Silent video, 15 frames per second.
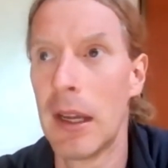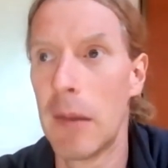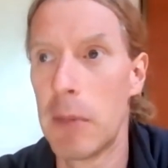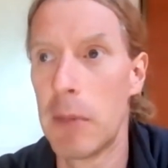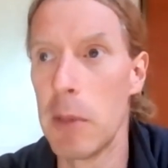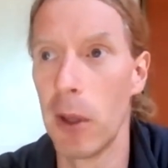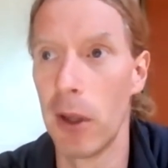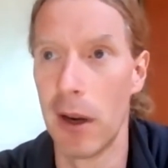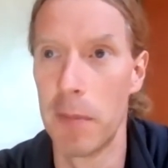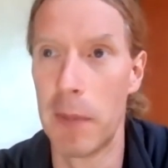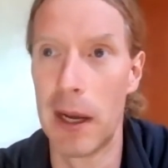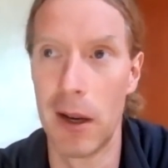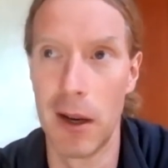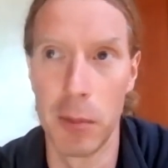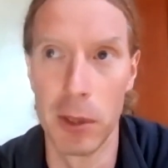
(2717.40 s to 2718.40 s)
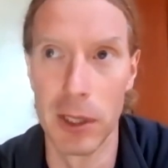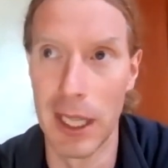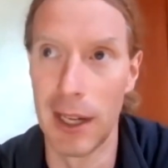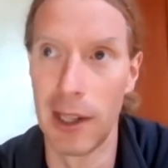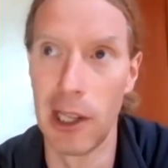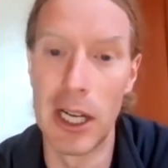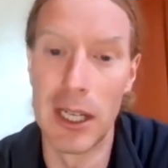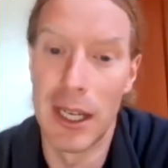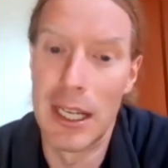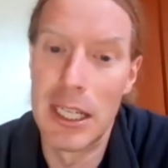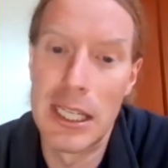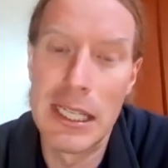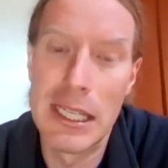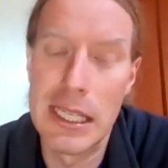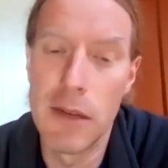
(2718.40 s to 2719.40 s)
people are better able to get along, and you
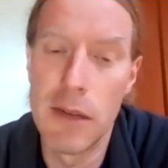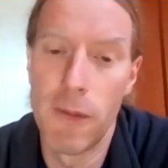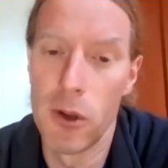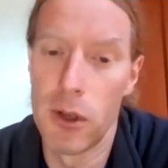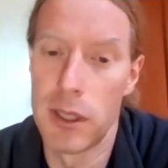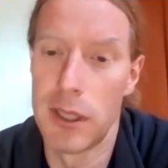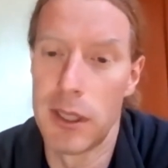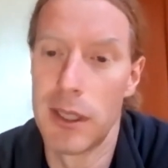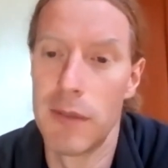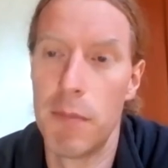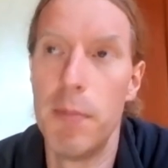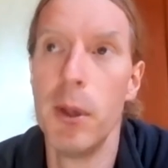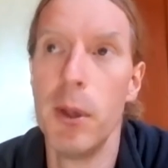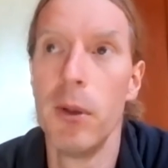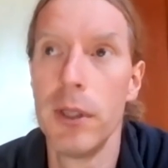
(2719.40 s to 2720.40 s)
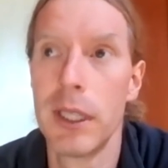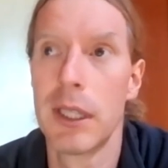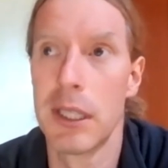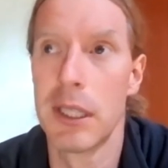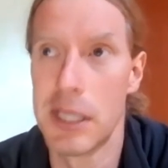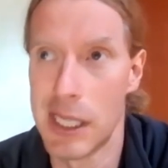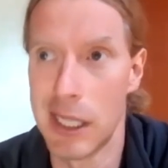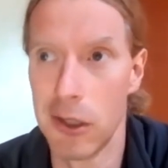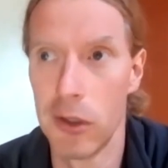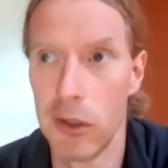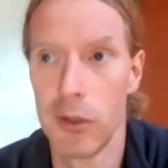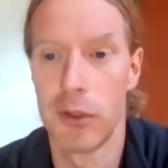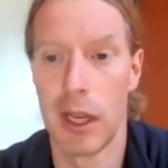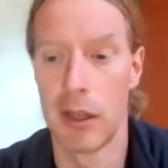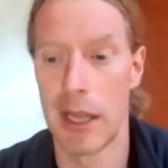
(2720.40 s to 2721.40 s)
can see folks building the
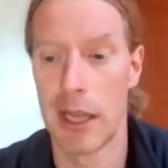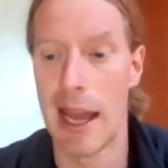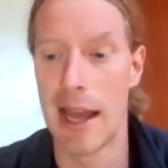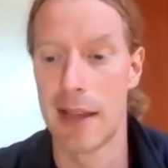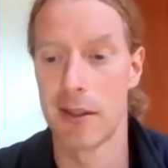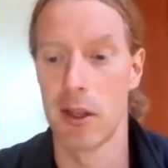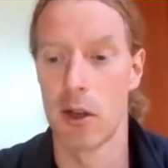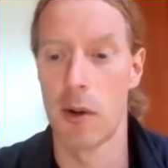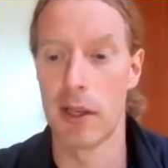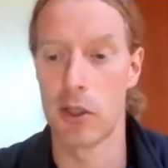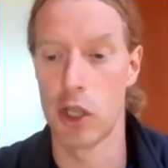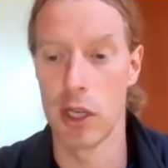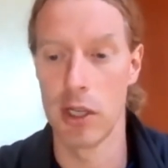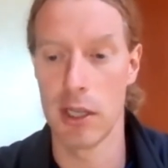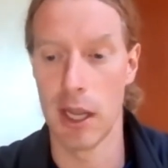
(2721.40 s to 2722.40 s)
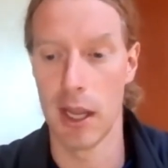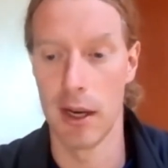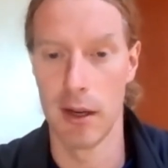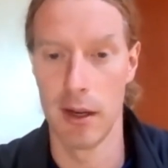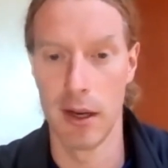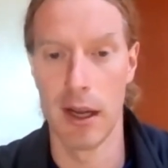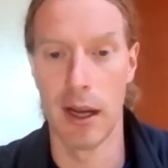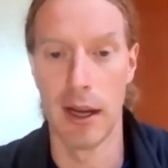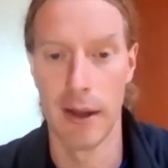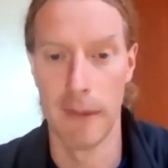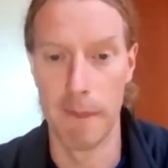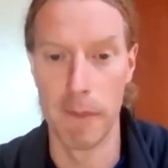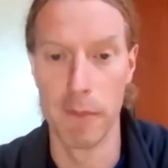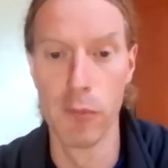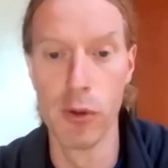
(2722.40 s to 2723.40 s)
skills and to ask the questions and
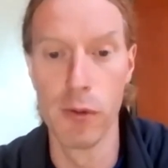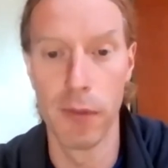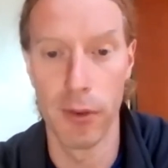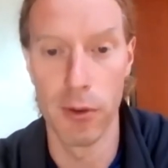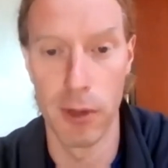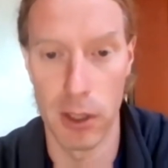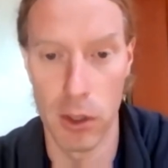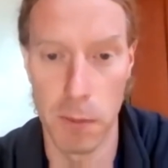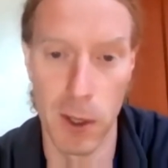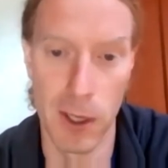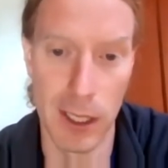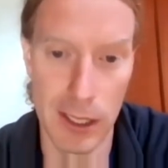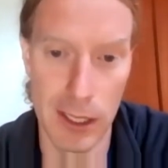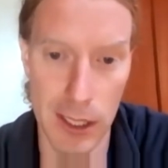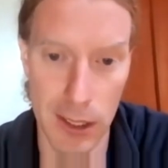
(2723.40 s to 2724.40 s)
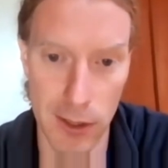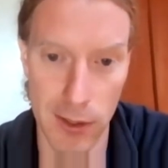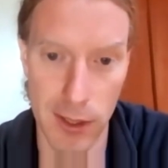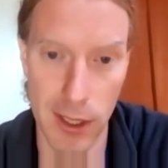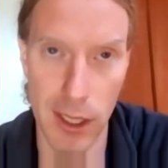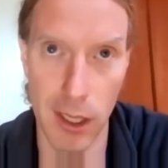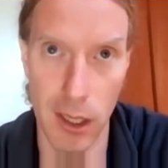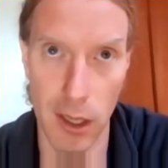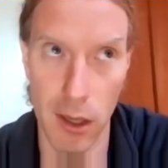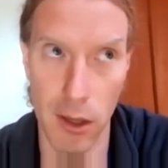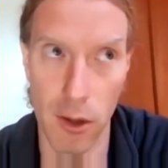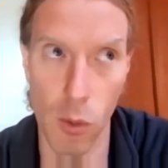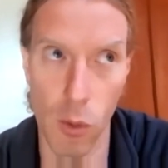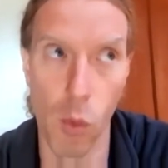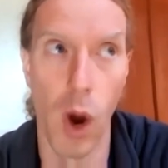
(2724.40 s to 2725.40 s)
um, move through experiences in
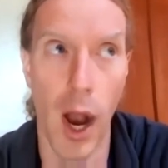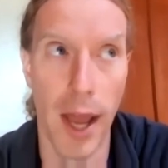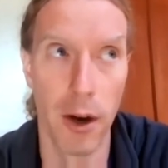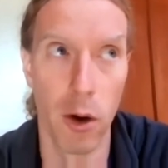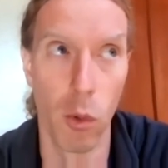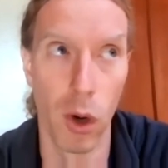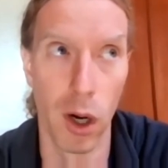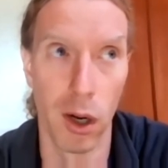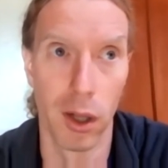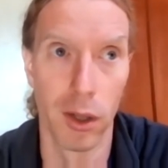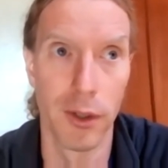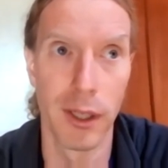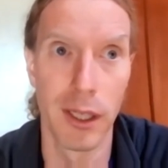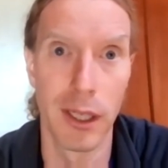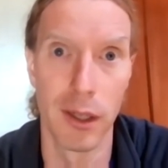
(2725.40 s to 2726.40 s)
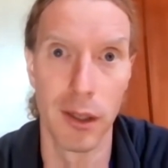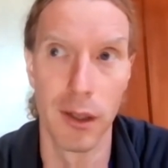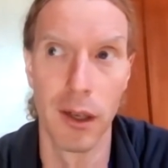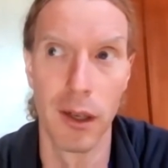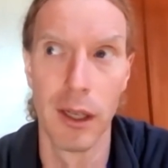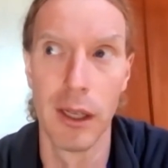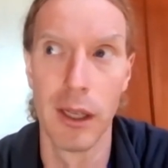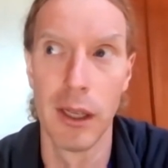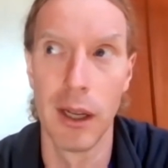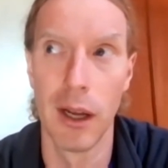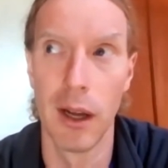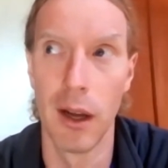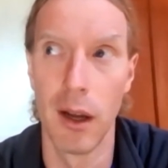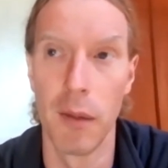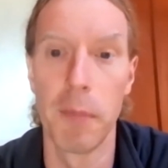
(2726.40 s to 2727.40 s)
the wider world in
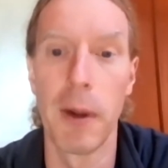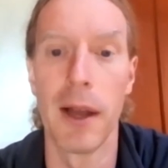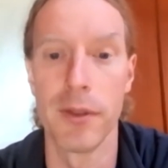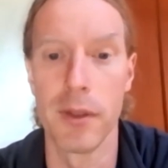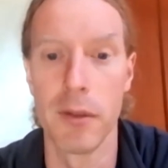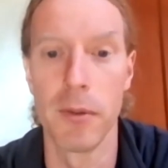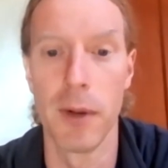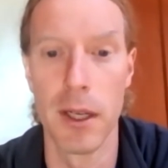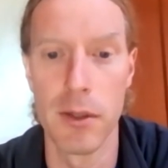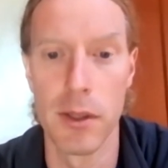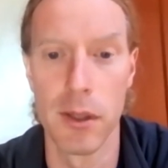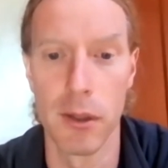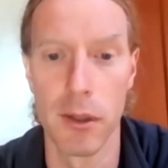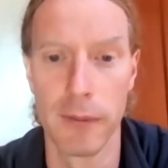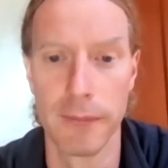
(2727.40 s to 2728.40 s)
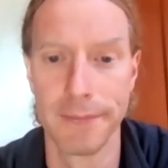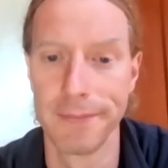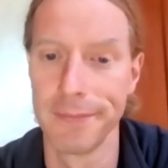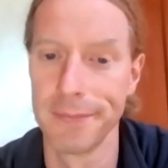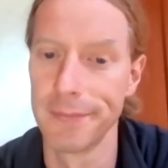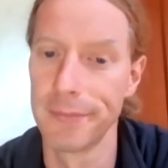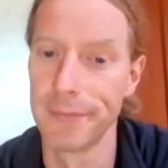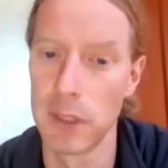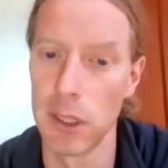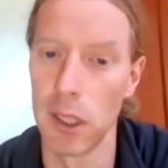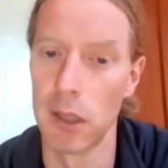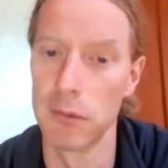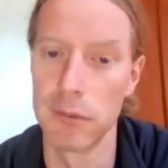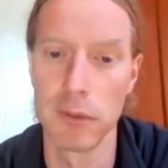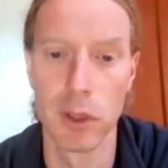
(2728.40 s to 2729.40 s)
uh, positive ways too. So,
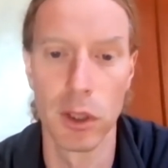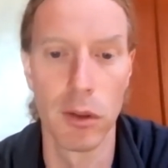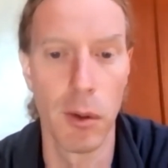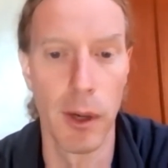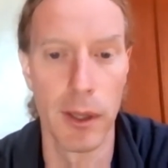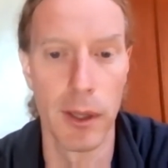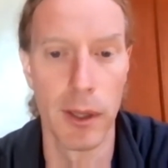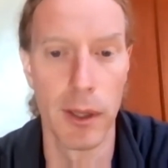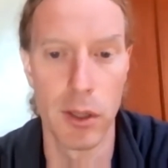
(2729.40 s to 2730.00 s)
good question.